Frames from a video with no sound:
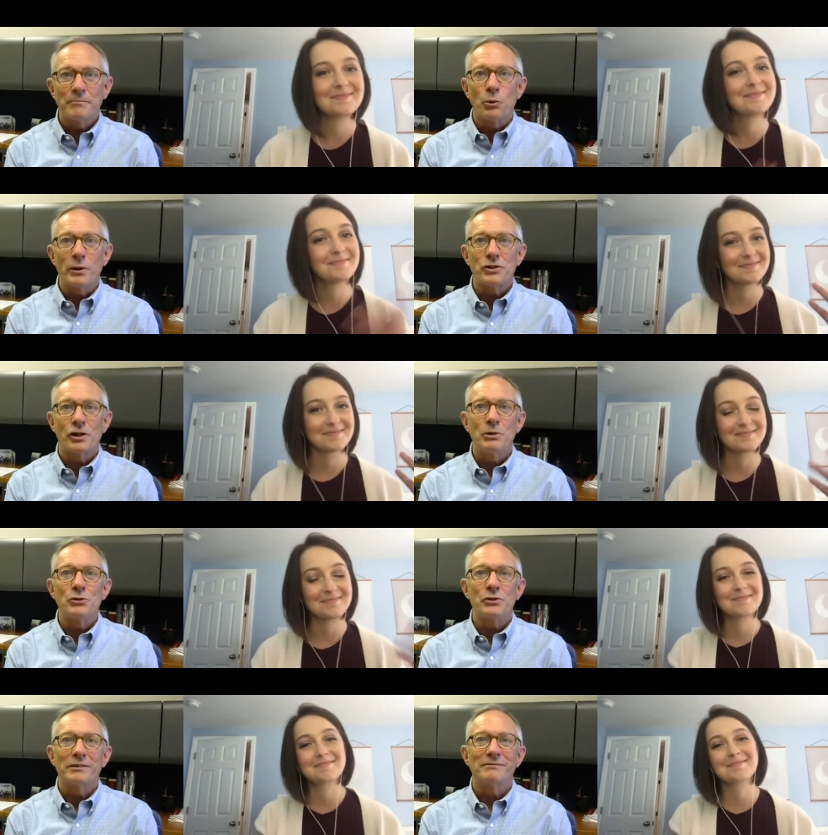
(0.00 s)

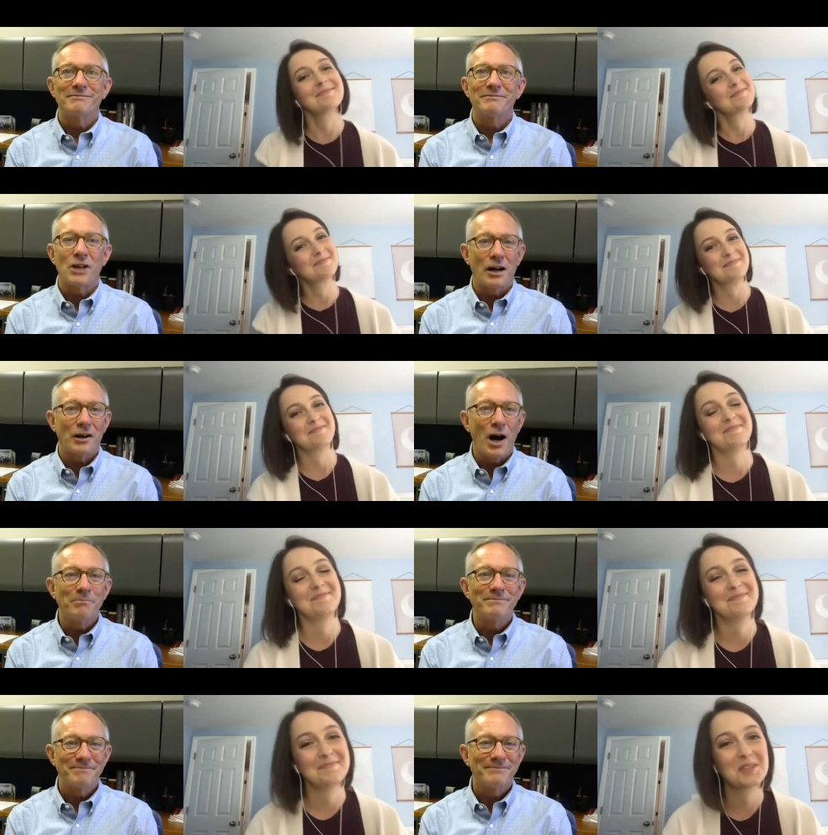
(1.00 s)
Speaker 1: morningstarmusic.com.
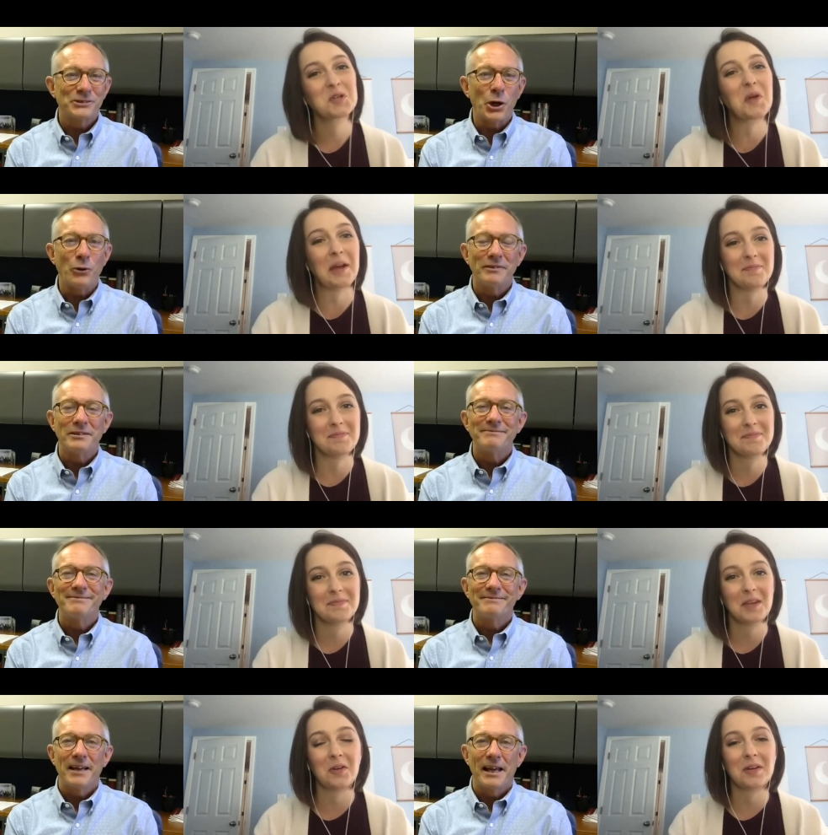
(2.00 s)
So, great.
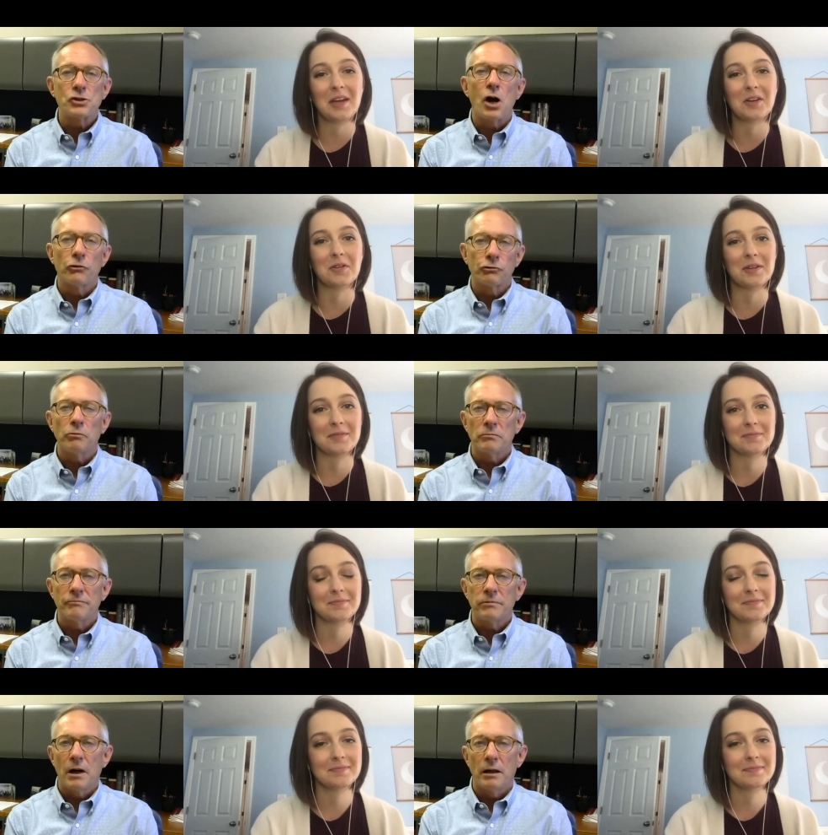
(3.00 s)
Okay, and it's great. also
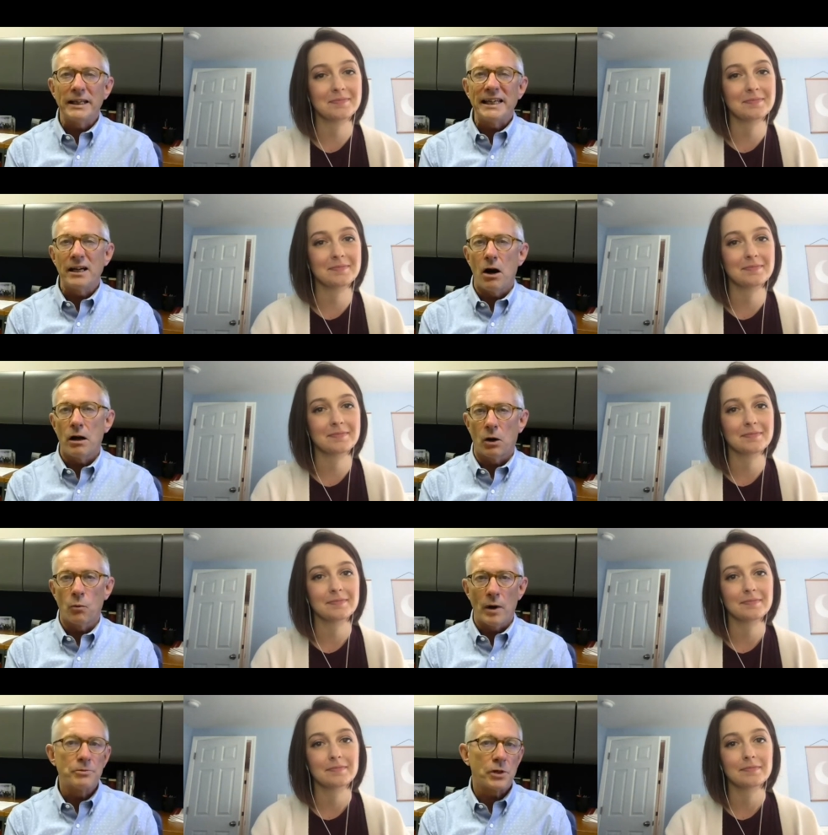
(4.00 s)
a link on
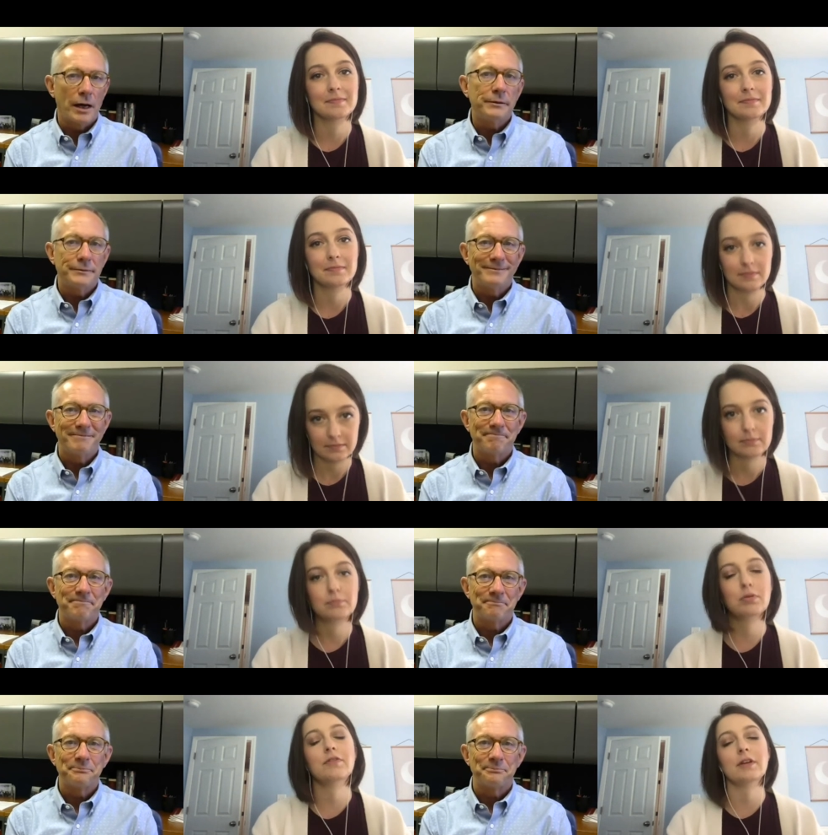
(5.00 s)
our website.
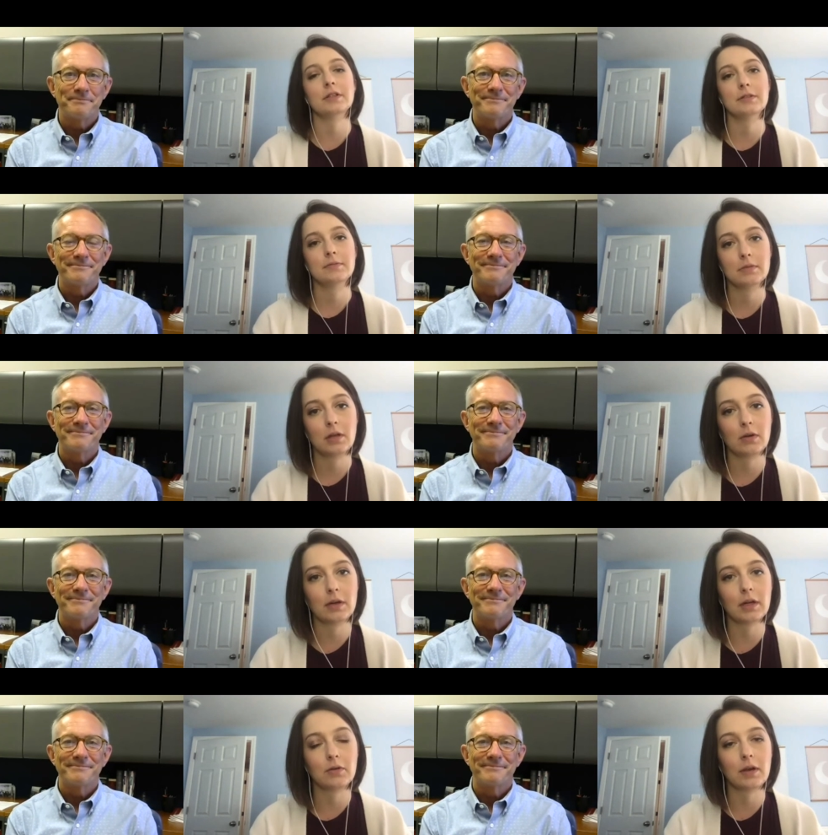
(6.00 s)
Speaker 2: Perfect.
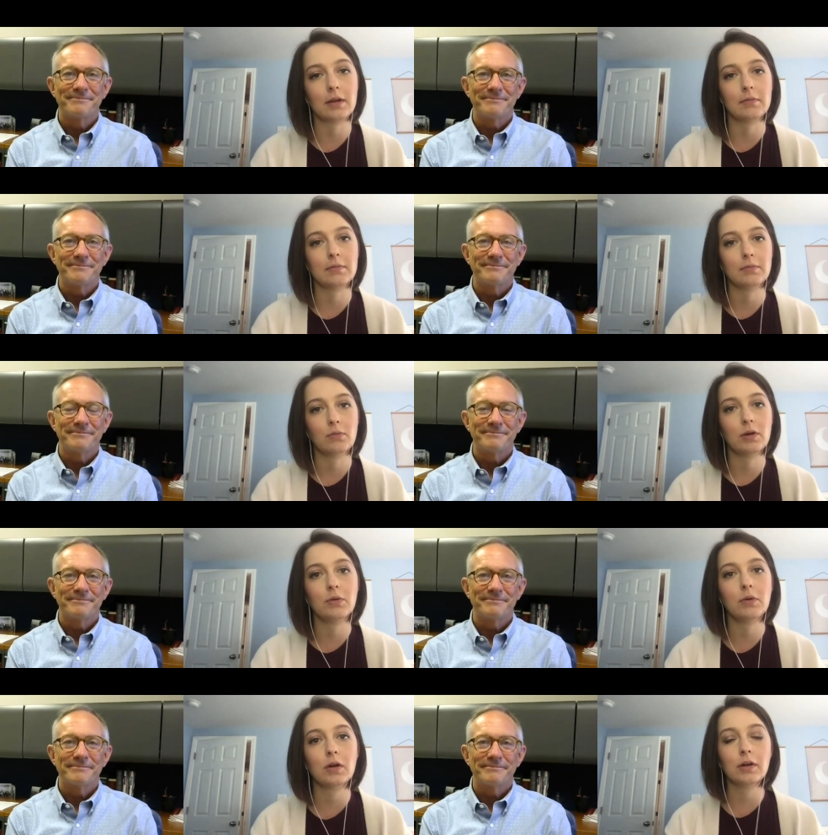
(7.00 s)
Okay, great. Well,
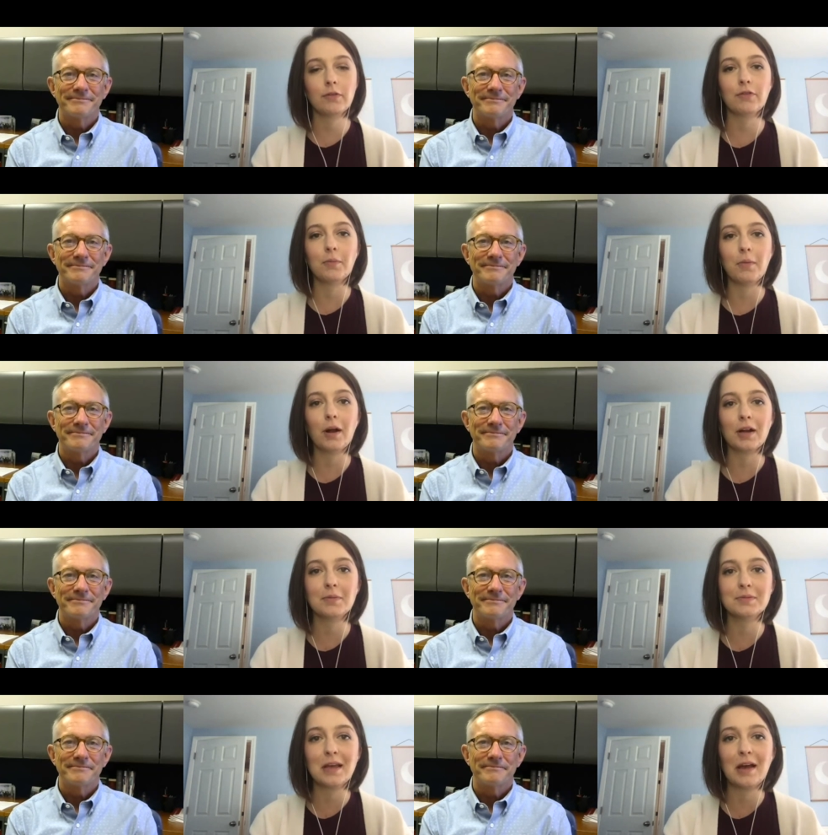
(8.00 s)
you heard it from Mark
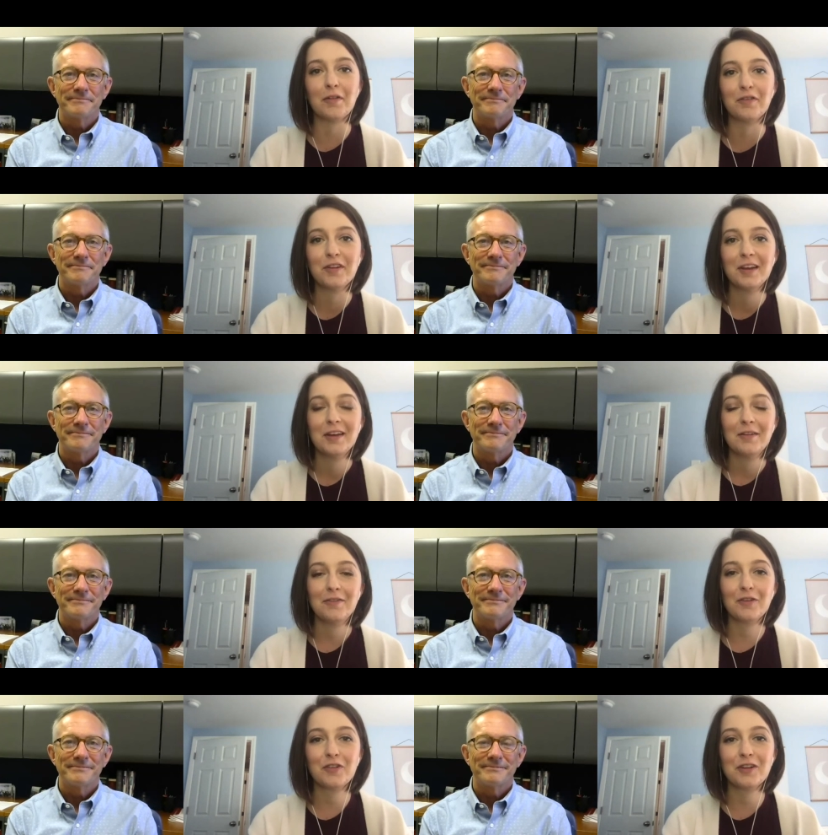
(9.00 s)
himself.
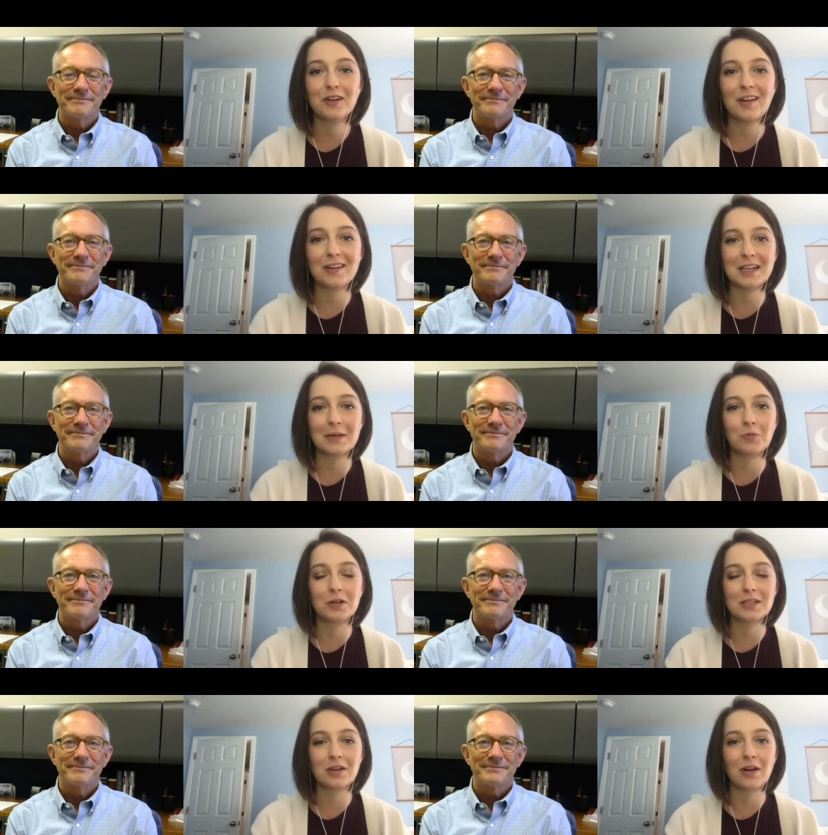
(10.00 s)
Feel free to contact
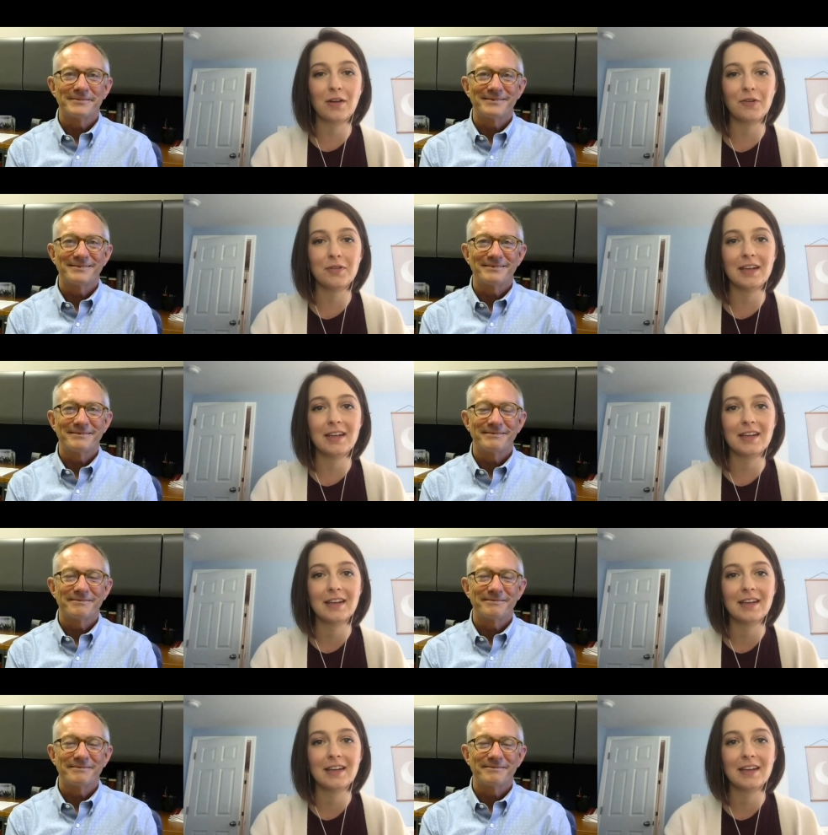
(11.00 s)
Morningstar if you need